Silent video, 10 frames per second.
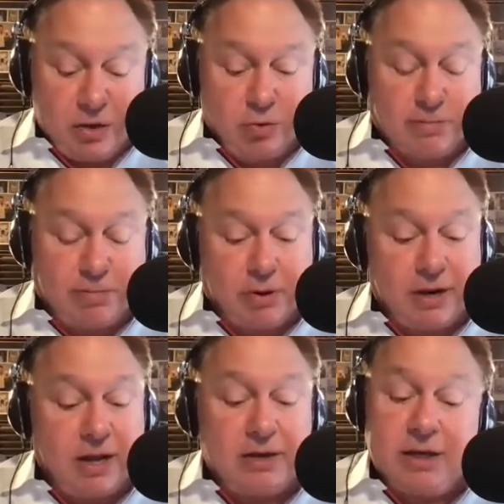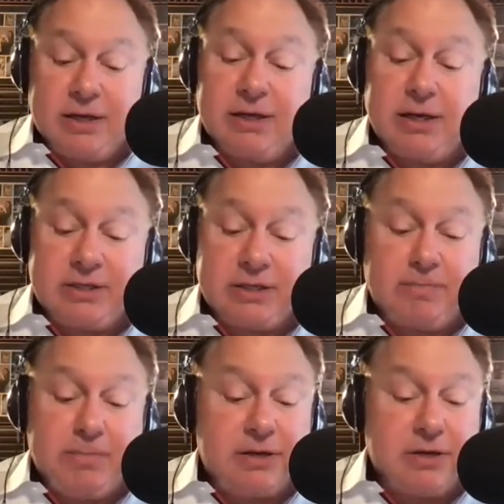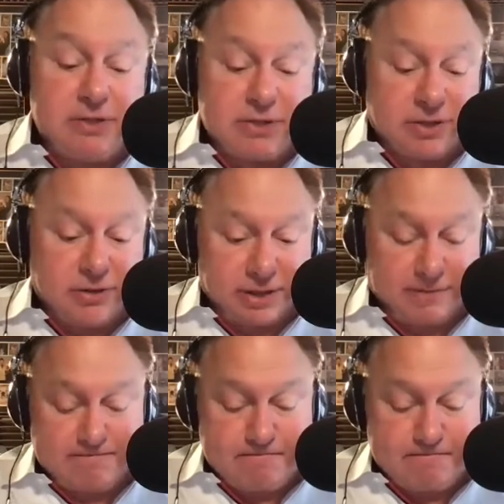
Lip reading: A new report out. It's a bit concerning.